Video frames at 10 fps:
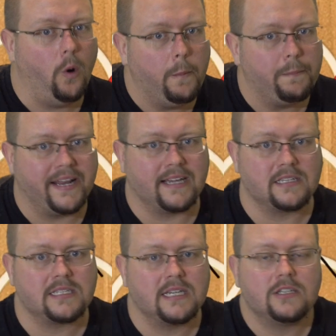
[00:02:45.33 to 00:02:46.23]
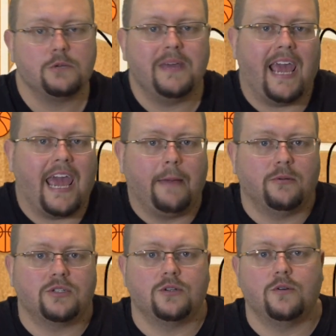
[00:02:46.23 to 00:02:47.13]
openings to be
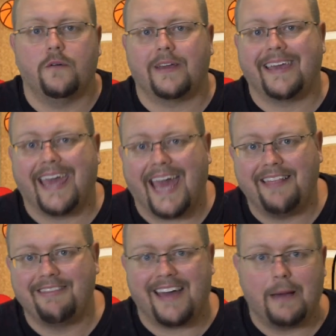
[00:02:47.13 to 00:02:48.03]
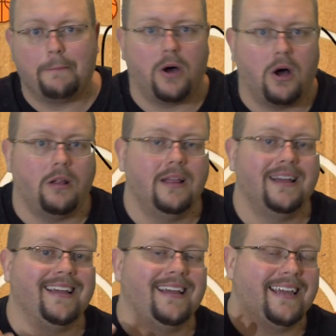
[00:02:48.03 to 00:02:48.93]
able to get that ball
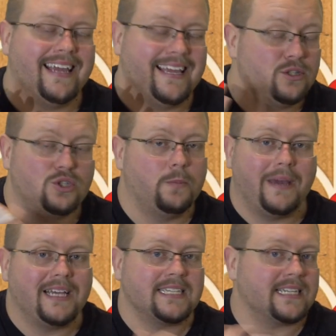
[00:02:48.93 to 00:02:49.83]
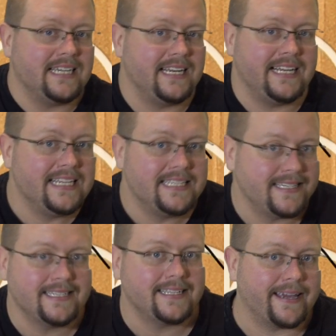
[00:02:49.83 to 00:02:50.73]
into basically an
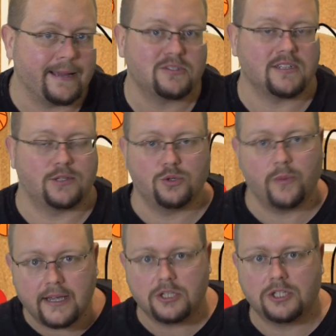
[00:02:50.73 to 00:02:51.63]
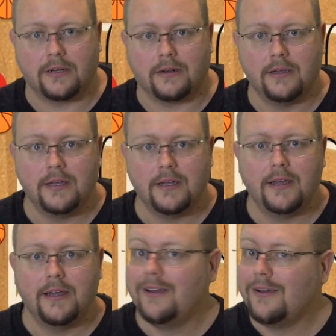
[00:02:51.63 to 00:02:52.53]
easy layup situation.
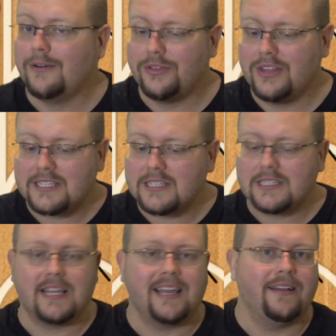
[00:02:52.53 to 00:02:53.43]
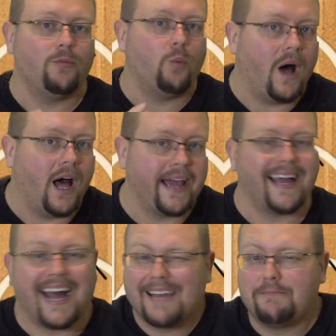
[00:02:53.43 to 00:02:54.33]
This is why
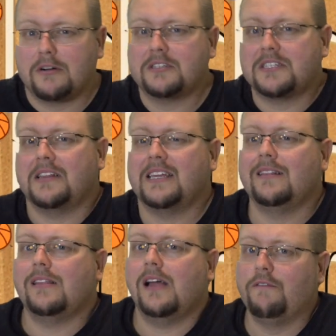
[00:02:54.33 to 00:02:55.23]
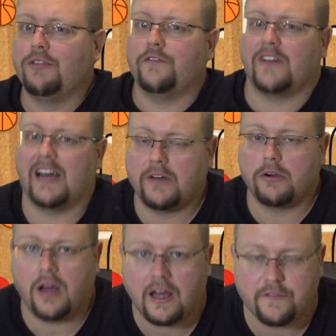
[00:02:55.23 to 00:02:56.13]
I personally love the five
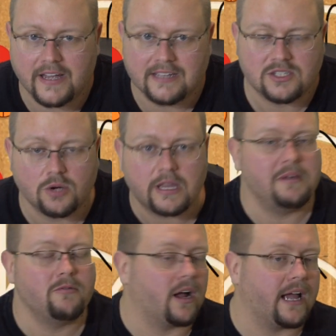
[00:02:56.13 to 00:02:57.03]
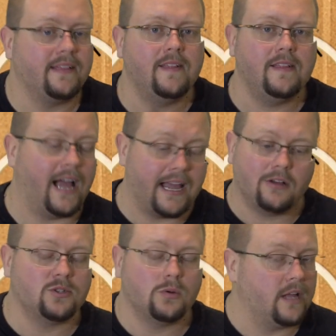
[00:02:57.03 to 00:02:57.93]
out offense. Don't get me wrong, I, I
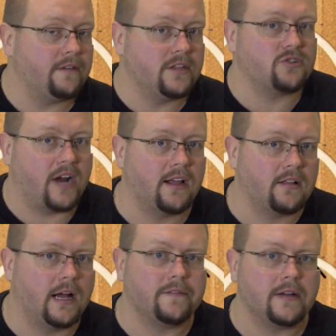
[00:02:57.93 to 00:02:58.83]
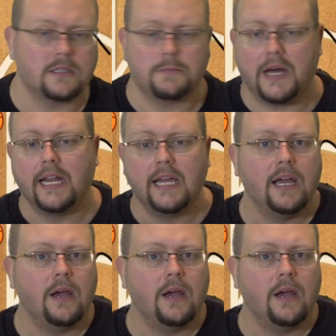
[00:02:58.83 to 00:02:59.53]
also love the triangle offense, but